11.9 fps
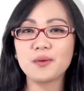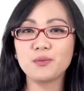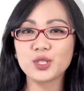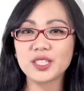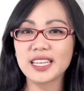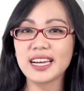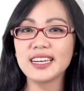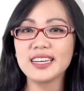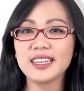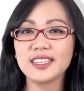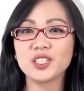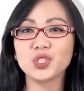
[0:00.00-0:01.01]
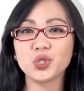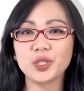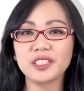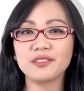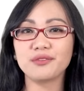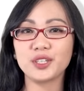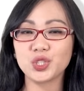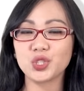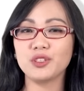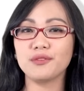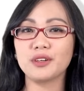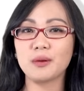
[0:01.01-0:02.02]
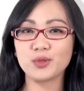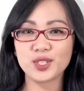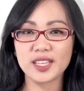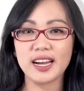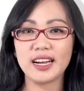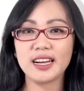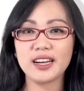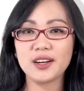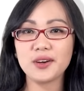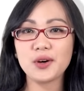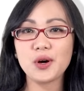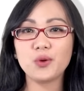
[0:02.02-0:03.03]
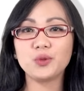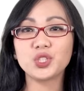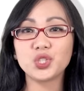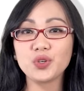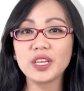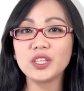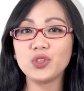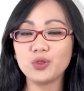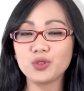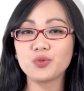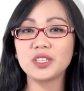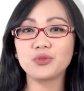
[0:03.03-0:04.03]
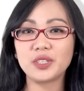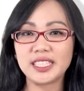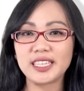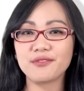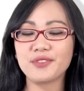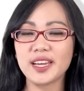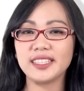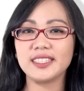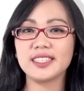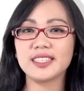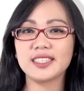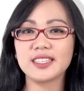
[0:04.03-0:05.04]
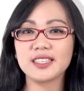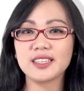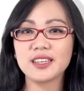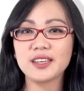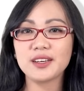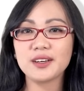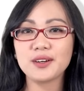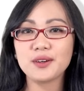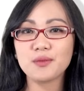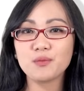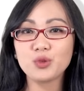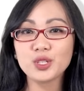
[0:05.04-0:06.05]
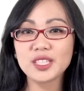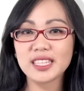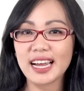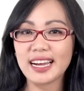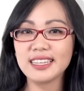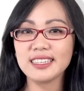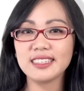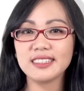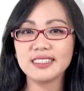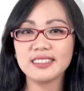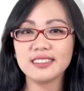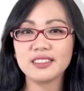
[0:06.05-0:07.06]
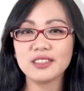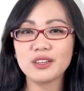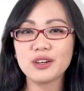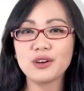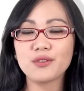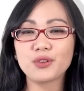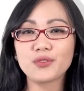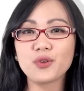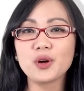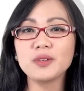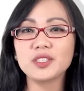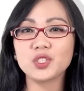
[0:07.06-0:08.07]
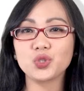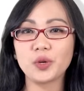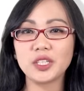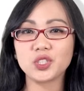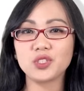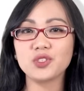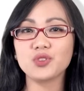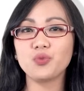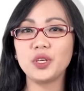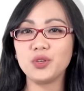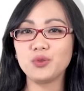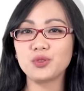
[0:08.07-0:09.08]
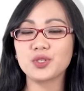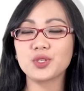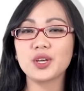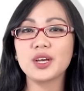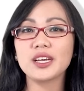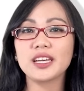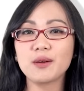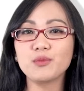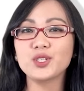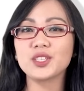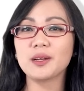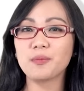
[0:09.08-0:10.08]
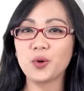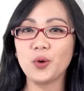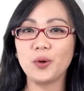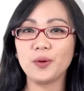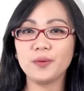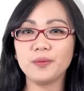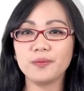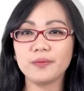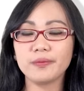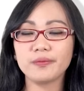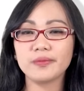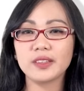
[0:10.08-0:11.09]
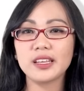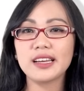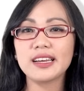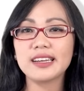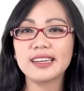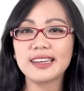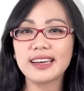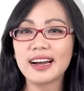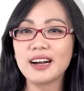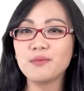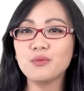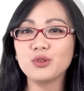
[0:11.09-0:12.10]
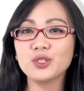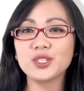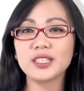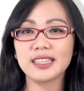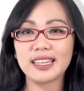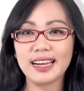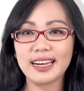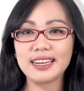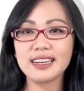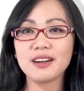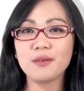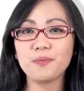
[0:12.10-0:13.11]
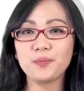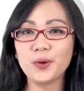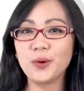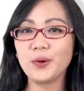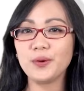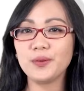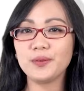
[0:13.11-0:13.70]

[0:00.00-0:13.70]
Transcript: Musta is a shortened version of kamusta, which you can use when greeting friends. Musta, for formal situations, we use kamusta po. Kamusta po.